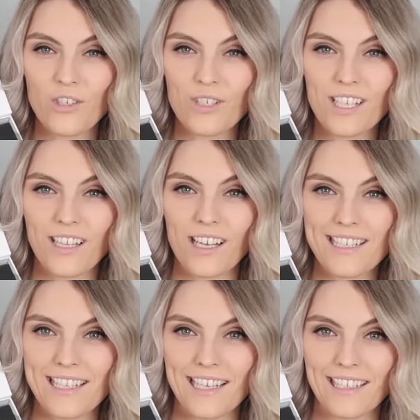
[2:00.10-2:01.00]
in your
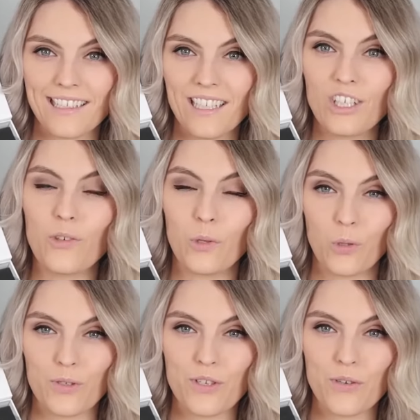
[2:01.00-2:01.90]
Deluxe set,
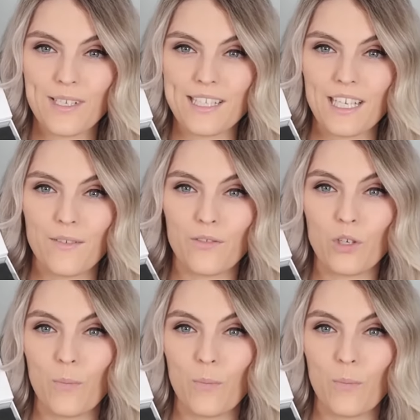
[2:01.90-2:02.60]
you'll also receive